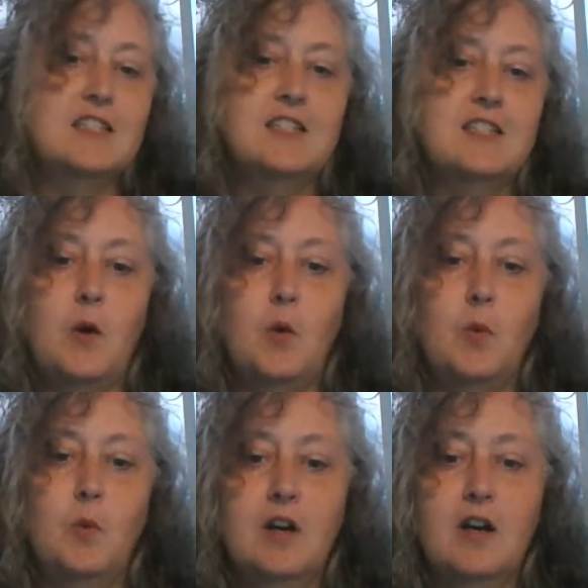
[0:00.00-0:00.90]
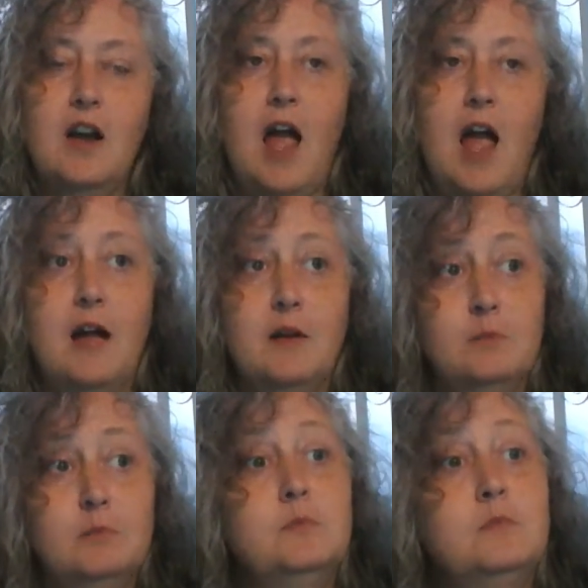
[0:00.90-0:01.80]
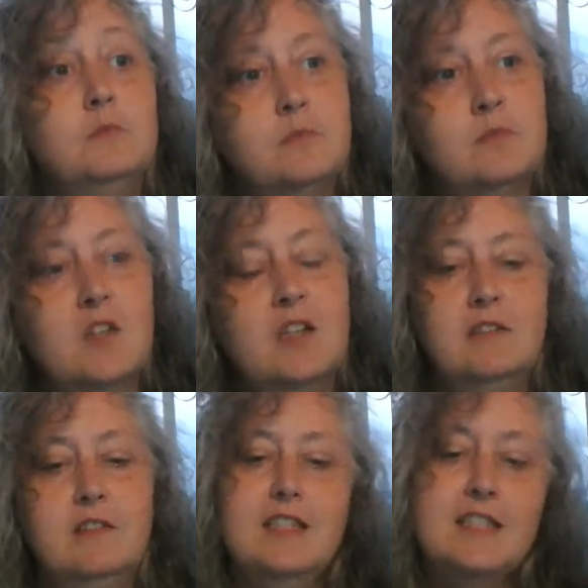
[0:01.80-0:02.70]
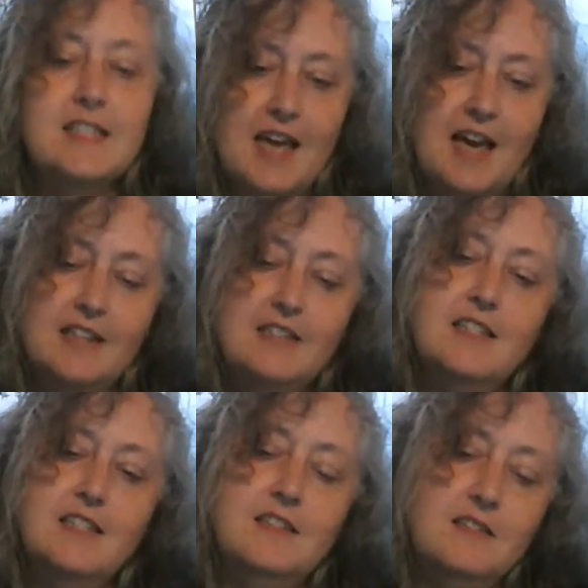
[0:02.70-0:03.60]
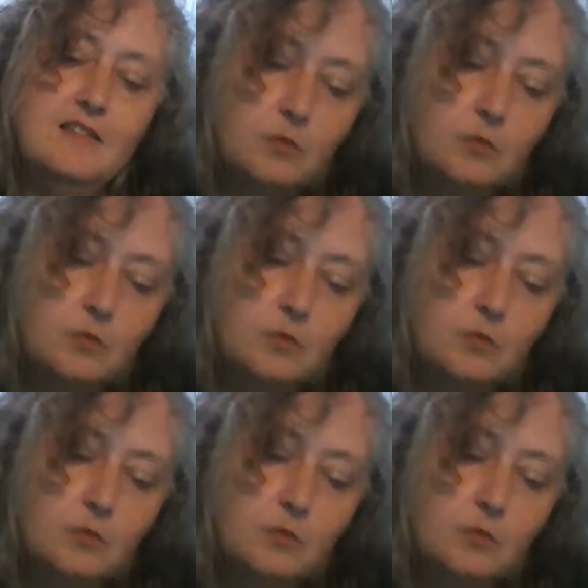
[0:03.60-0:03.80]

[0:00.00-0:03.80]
So we're uh, a little sad to